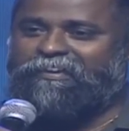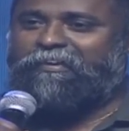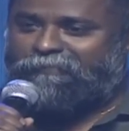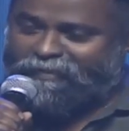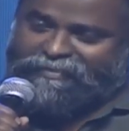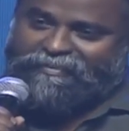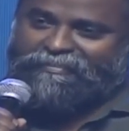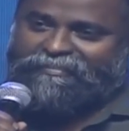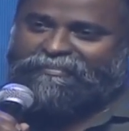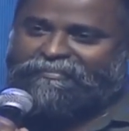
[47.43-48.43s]
First,
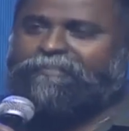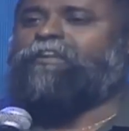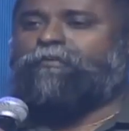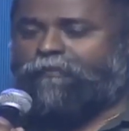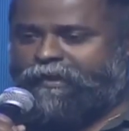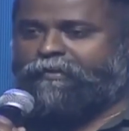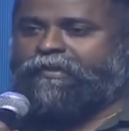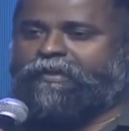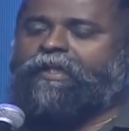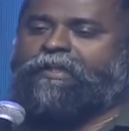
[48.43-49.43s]
for your
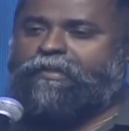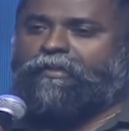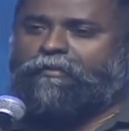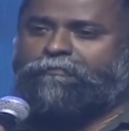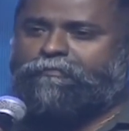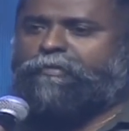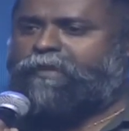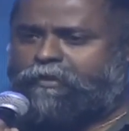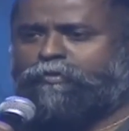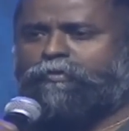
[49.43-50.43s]
idea of
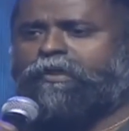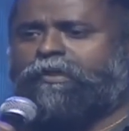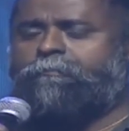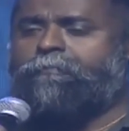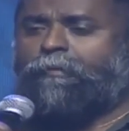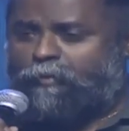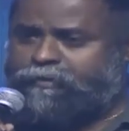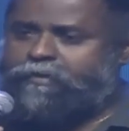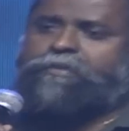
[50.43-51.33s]
meeku unna vattadu